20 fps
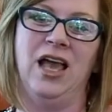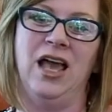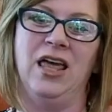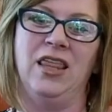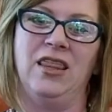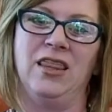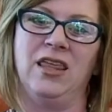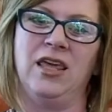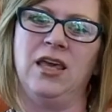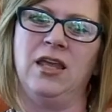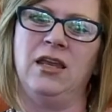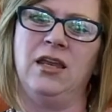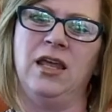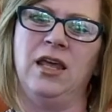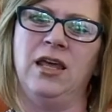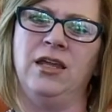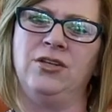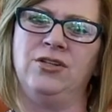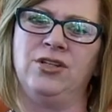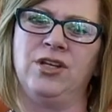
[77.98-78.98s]
And then
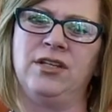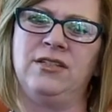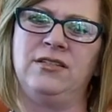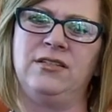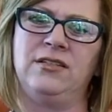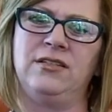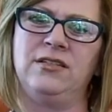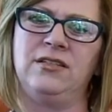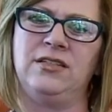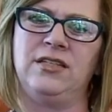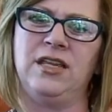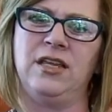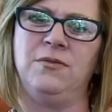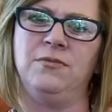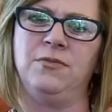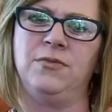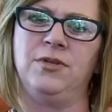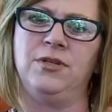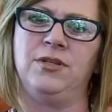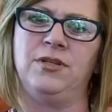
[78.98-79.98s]
it just
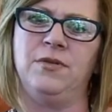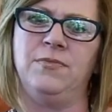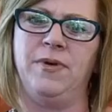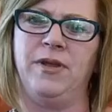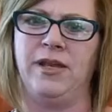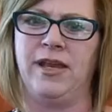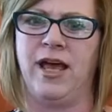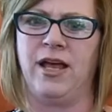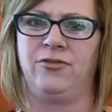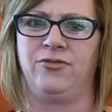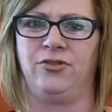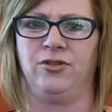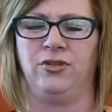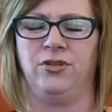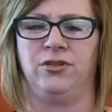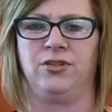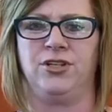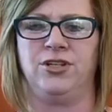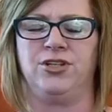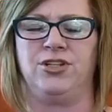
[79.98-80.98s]
seemed to be
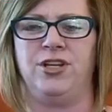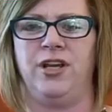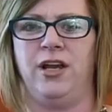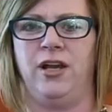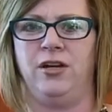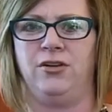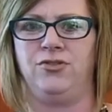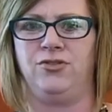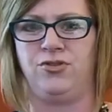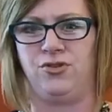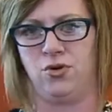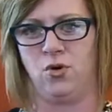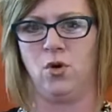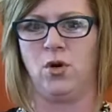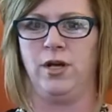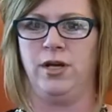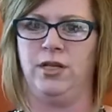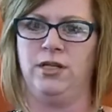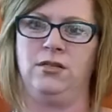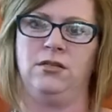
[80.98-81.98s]
natural to share
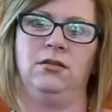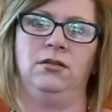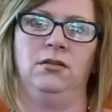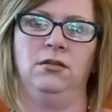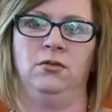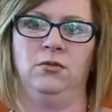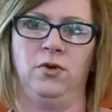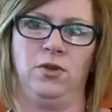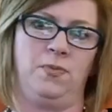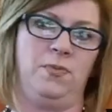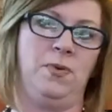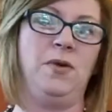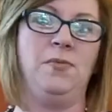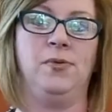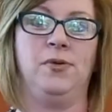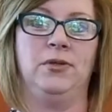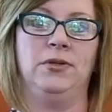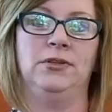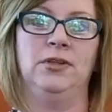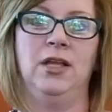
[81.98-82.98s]
stories with
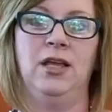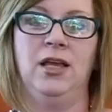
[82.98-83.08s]
people.